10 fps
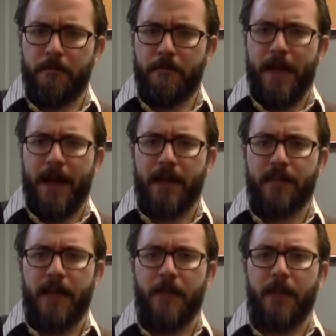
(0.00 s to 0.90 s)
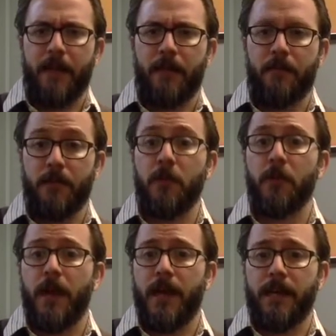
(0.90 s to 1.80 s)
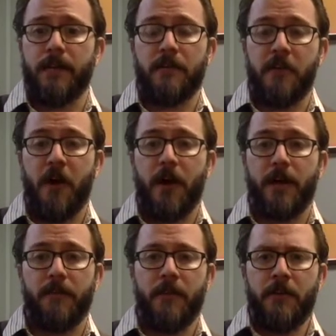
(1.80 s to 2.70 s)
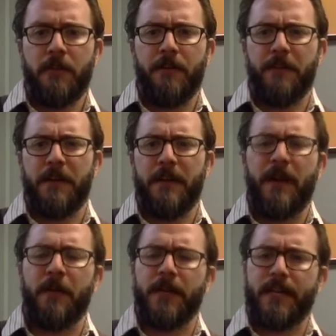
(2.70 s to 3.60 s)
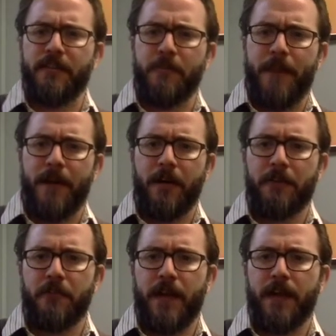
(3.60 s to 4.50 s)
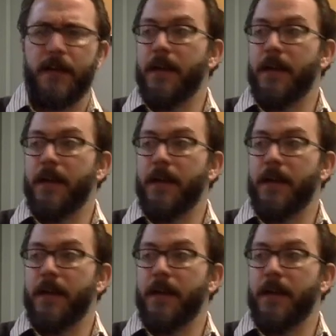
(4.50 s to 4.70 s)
bad is happening and you and I need to talk and try to figure out how we're going to get you back on track.